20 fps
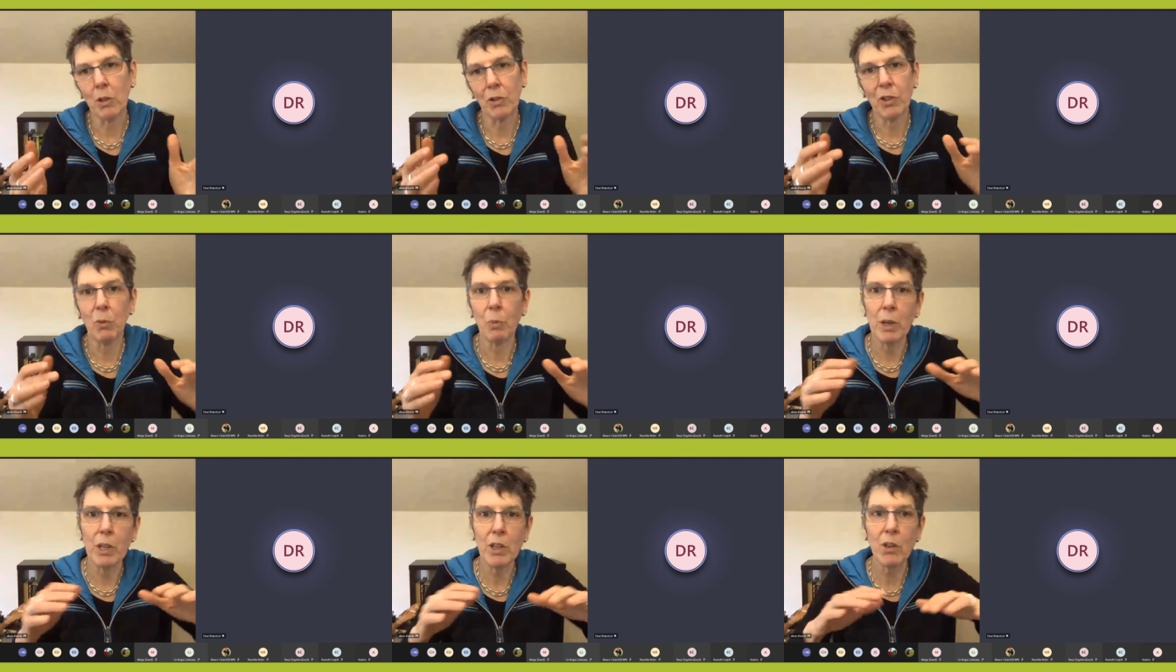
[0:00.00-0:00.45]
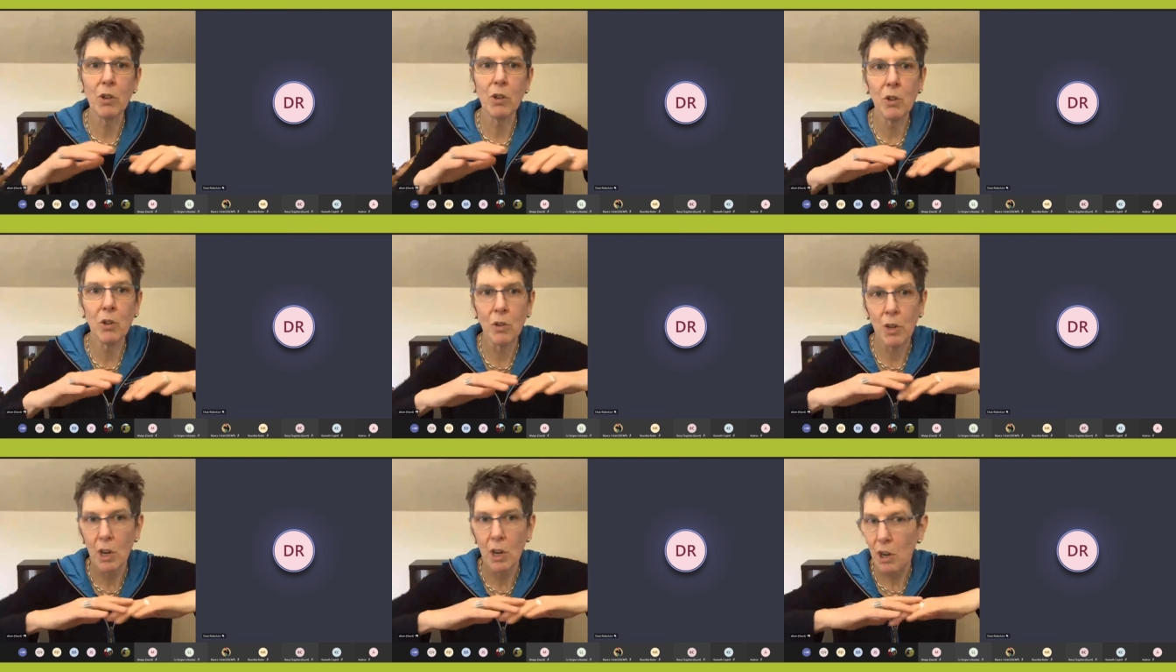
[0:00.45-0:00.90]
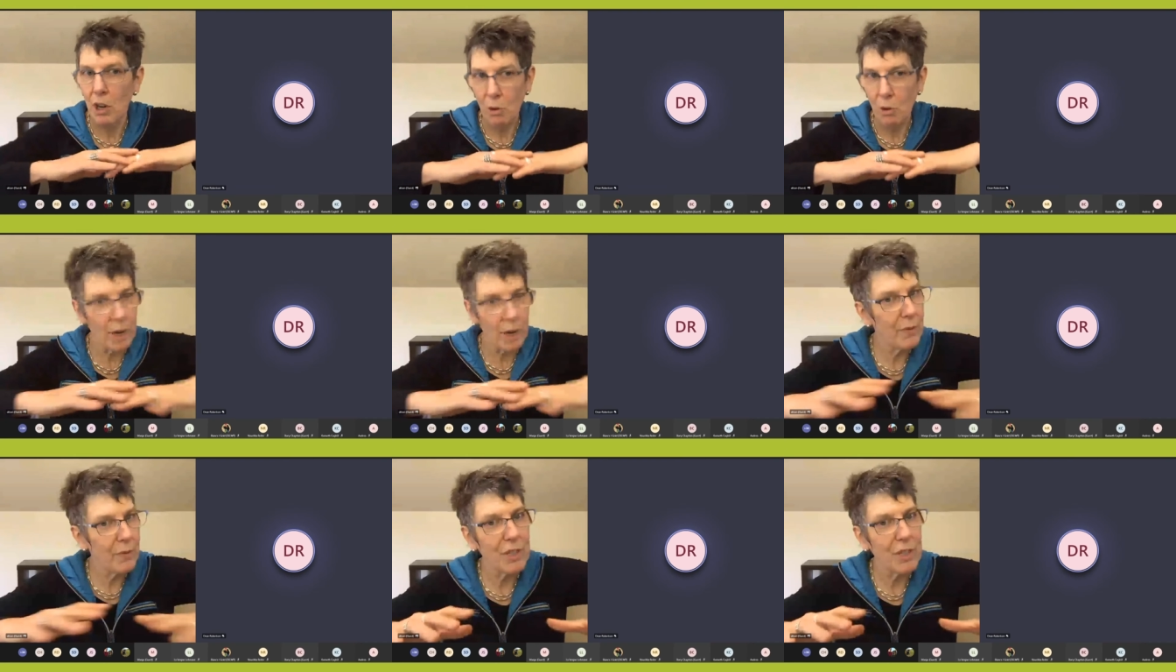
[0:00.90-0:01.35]
So when you're
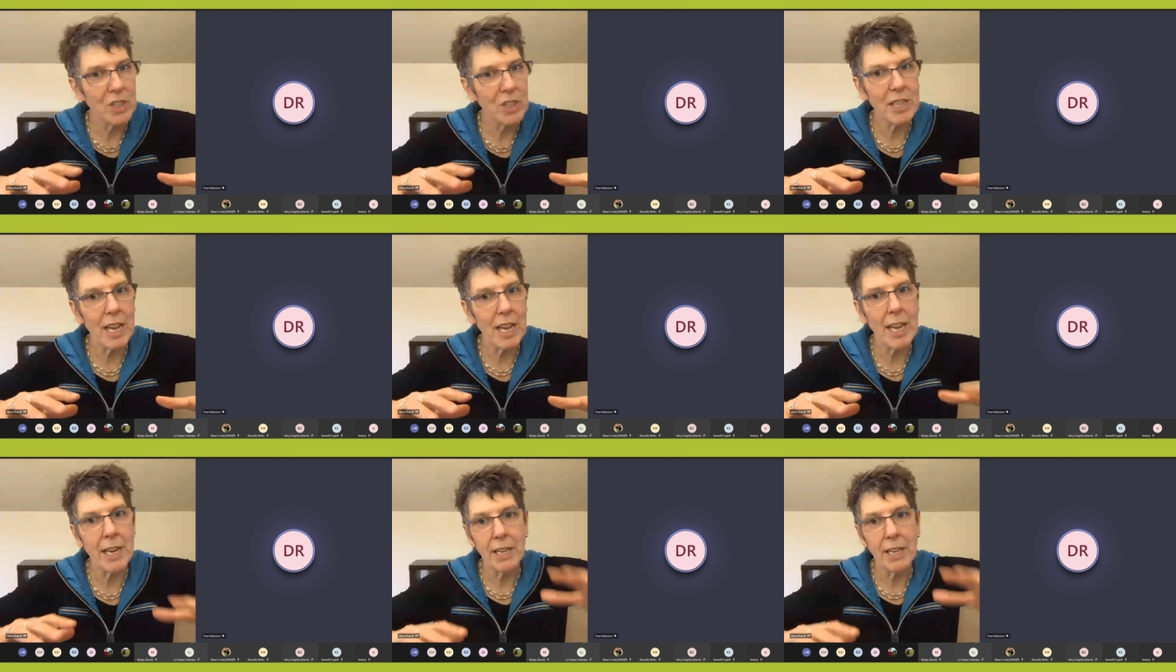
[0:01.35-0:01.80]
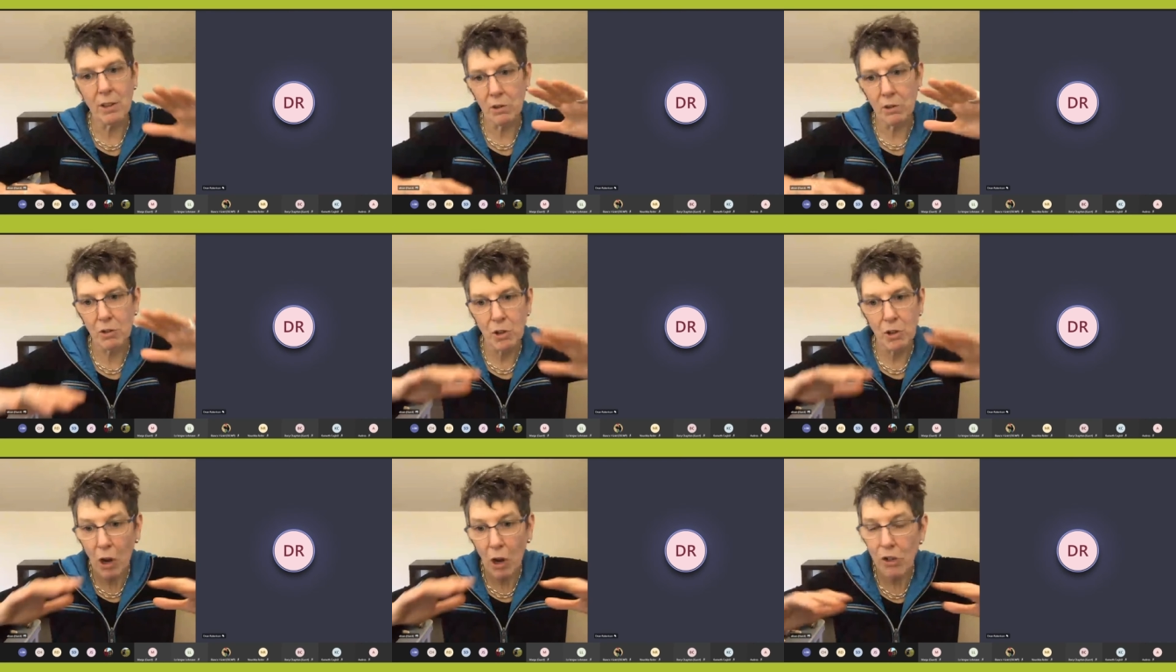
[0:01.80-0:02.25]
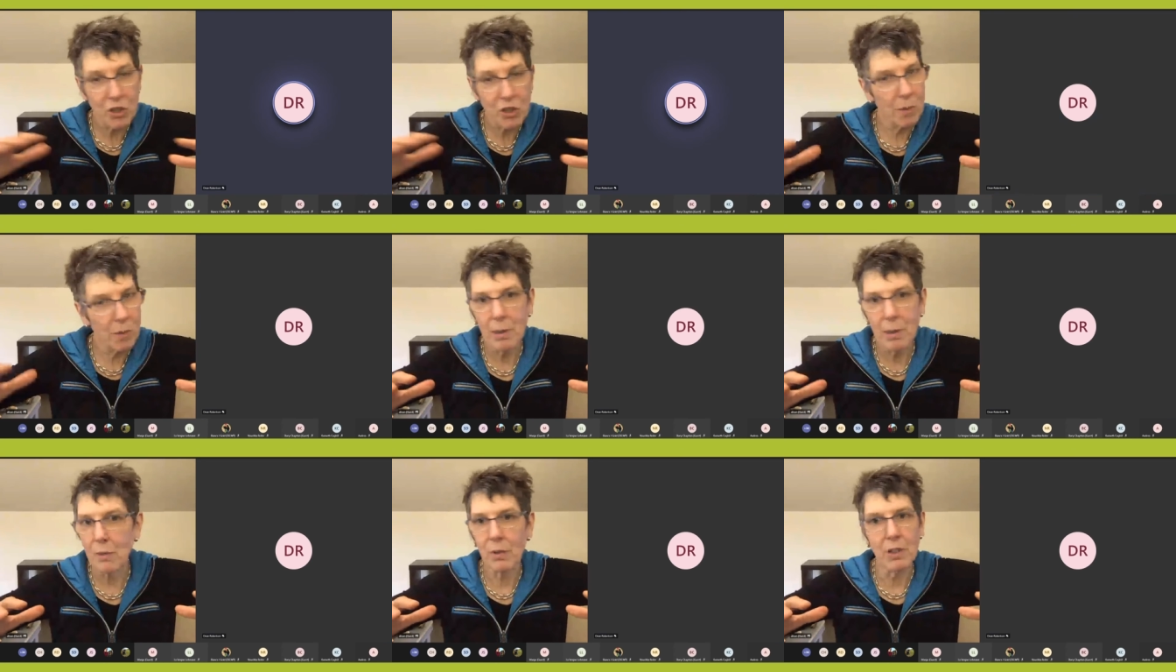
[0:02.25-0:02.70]
vegetating, don't
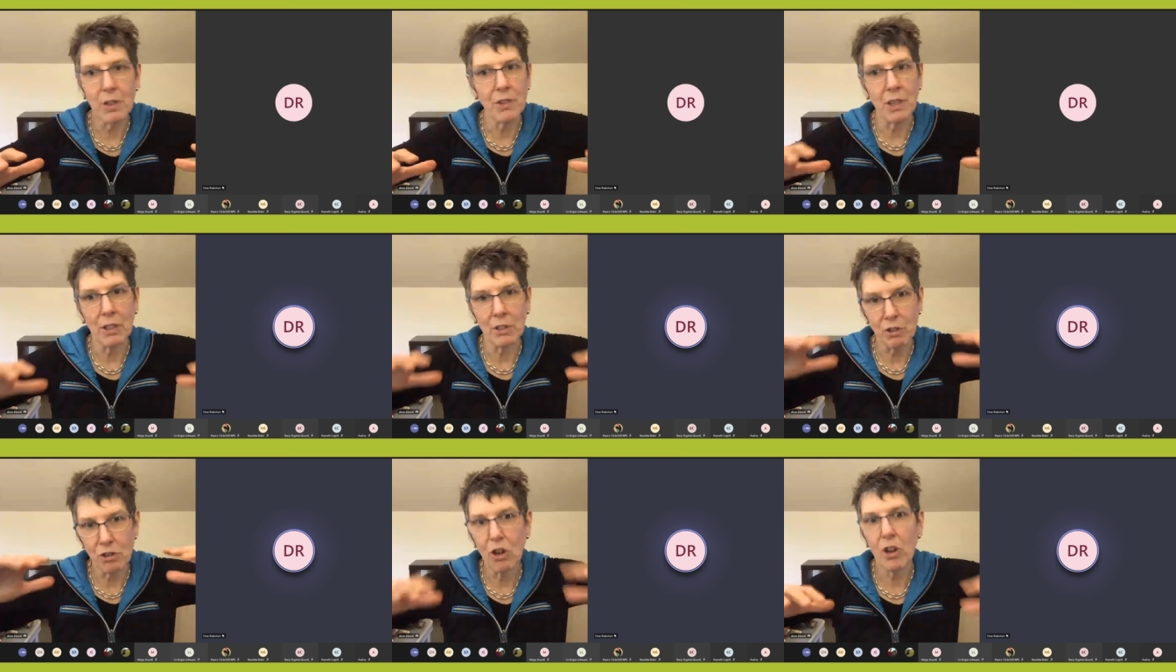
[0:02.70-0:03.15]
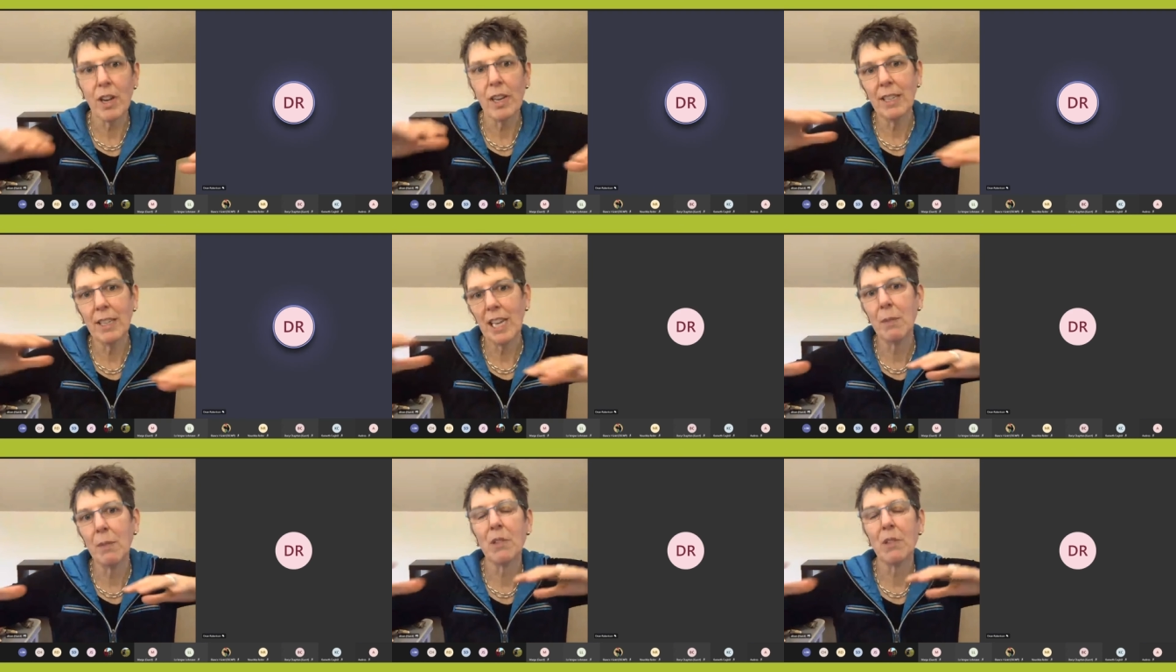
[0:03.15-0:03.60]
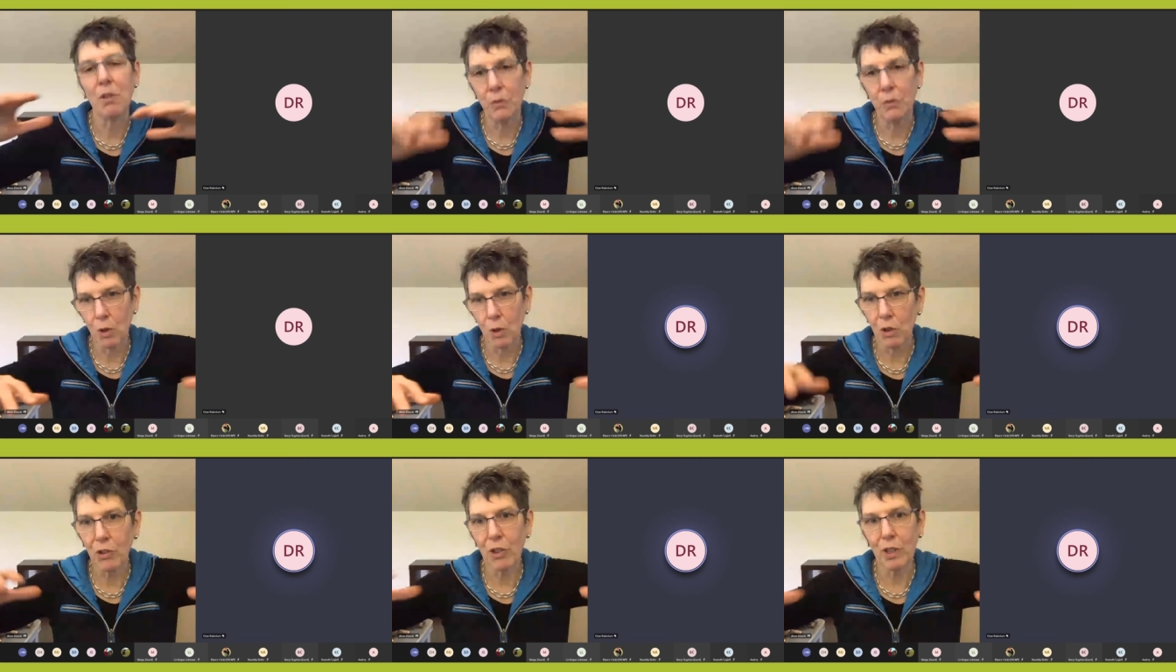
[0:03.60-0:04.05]
chip everything. Try and keep a
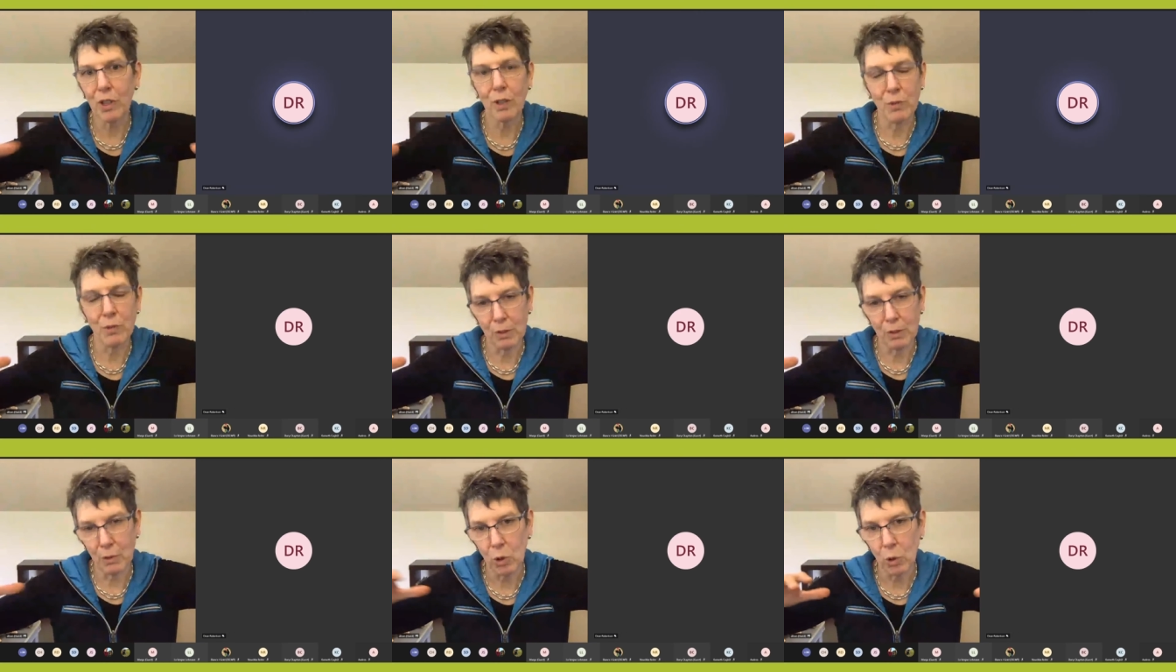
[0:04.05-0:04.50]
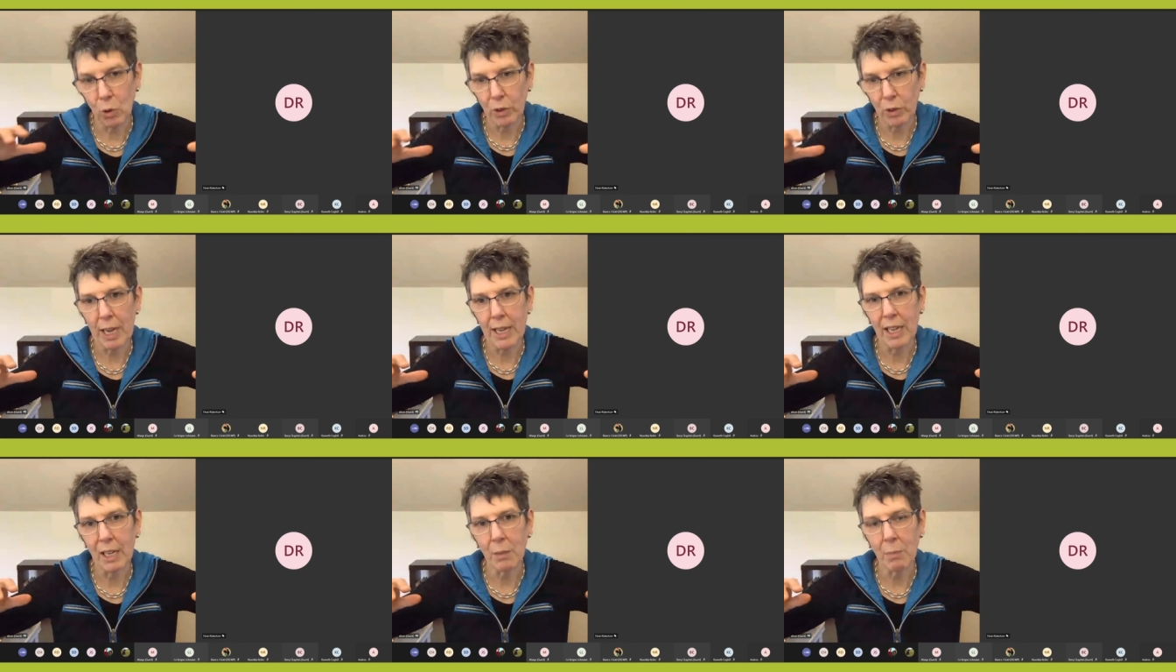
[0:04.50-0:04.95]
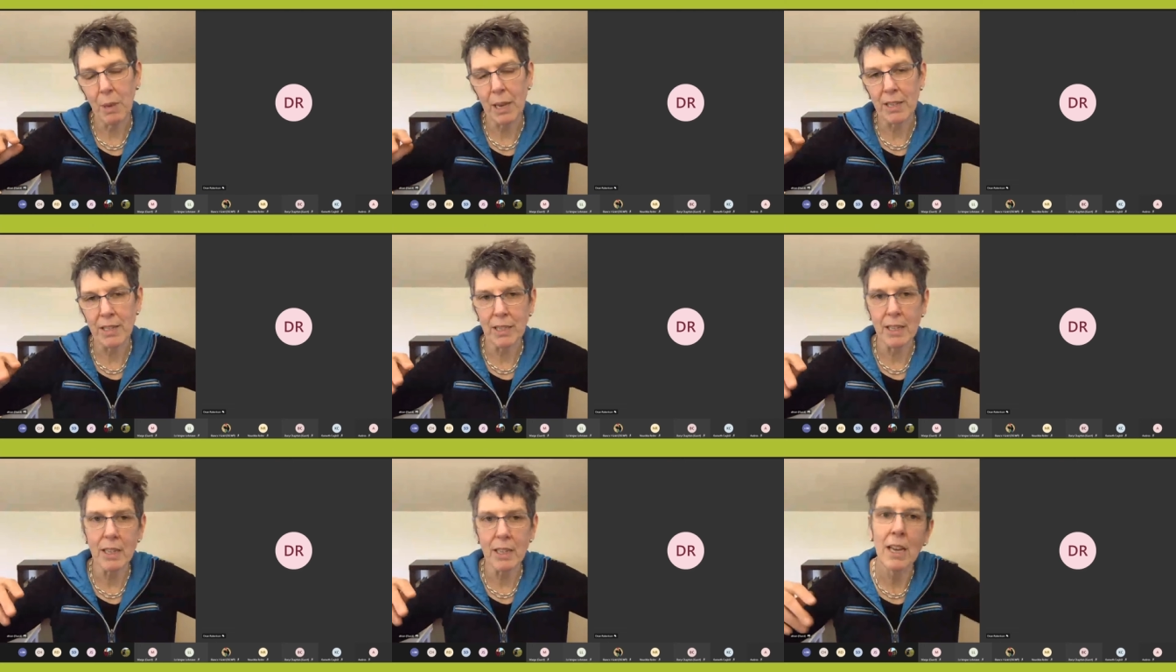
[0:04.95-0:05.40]
diversity of different organic
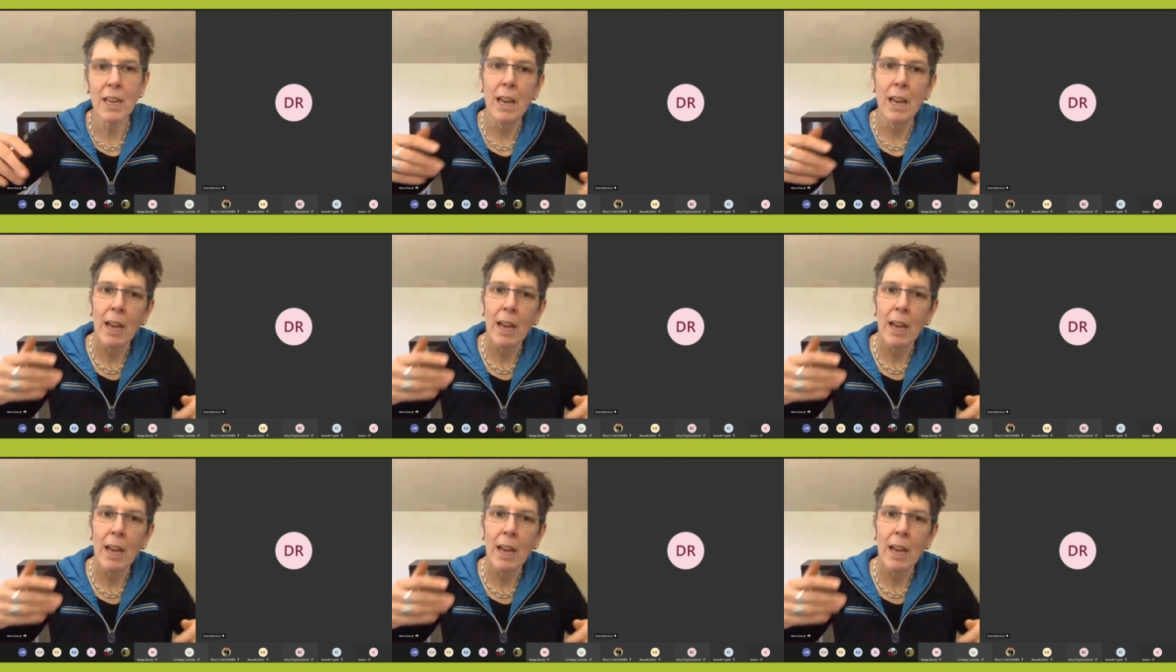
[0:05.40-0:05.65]
matter.